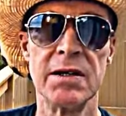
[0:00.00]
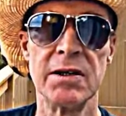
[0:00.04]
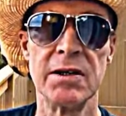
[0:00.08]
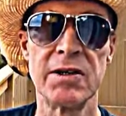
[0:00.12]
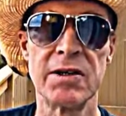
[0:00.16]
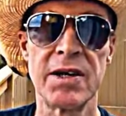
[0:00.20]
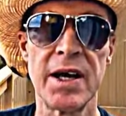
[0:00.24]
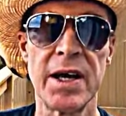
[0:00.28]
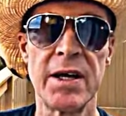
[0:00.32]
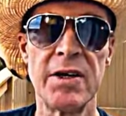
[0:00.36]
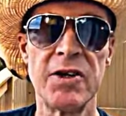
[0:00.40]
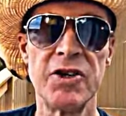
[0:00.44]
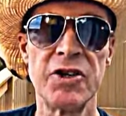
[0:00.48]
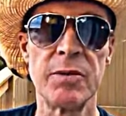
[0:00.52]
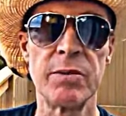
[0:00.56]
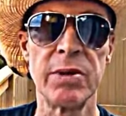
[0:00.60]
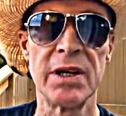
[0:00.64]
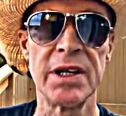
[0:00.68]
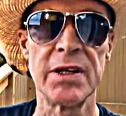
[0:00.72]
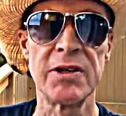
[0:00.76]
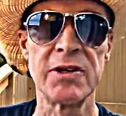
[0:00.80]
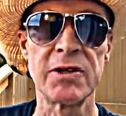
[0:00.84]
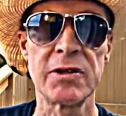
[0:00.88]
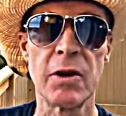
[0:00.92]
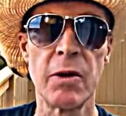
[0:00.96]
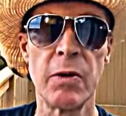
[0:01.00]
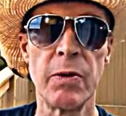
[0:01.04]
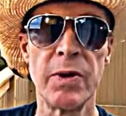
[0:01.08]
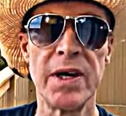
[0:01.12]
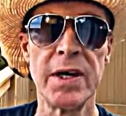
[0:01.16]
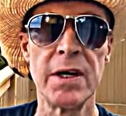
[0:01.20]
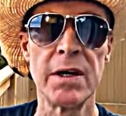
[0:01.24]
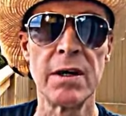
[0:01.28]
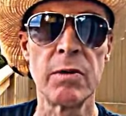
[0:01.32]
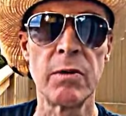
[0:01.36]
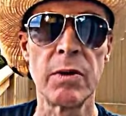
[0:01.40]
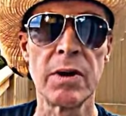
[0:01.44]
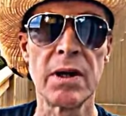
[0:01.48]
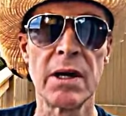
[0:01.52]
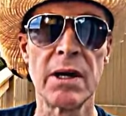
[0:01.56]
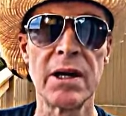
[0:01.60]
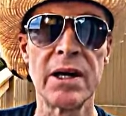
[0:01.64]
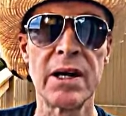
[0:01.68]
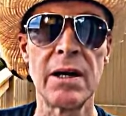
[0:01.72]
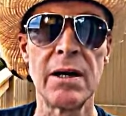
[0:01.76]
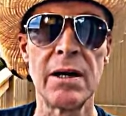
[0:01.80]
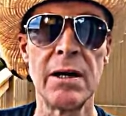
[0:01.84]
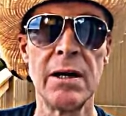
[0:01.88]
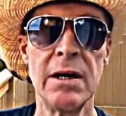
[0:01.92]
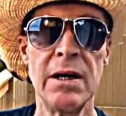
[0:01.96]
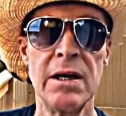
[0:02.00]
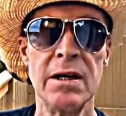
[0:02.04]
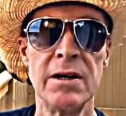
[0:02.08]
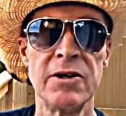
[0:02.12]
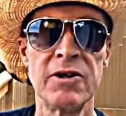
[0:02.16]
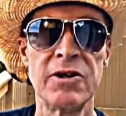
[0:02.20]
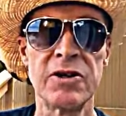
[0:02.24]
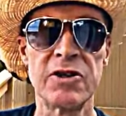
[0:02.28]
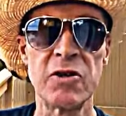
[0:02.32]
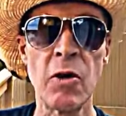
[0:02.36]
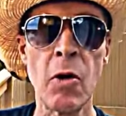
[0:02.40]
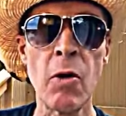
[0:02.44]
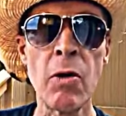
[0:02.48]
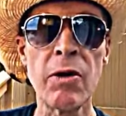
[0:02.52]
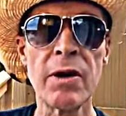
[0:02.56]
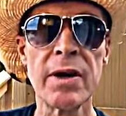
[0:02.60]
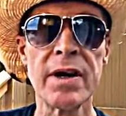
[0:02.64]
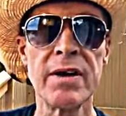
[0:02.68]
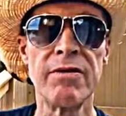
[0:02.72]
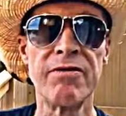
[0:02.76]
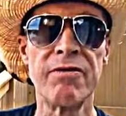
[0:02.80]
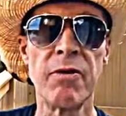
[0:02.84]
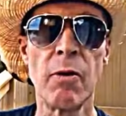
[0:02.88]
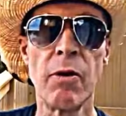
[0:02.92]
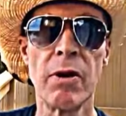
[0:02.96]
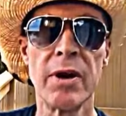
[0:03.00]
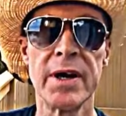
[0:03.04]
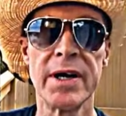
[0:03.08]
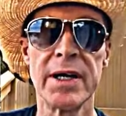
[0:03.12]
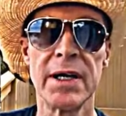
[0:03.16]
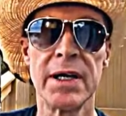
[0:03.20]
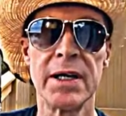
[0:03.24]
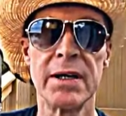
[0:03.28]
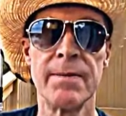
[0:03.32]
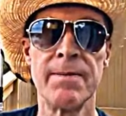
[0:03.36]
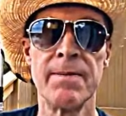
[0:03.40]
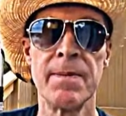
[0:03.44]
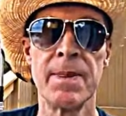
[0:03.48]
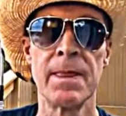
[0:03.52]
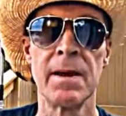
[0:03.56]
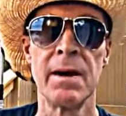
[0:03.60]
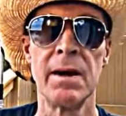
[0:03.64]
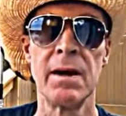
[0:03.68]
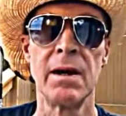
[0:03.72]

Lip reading: Stan Gibilisco here with a little story for you.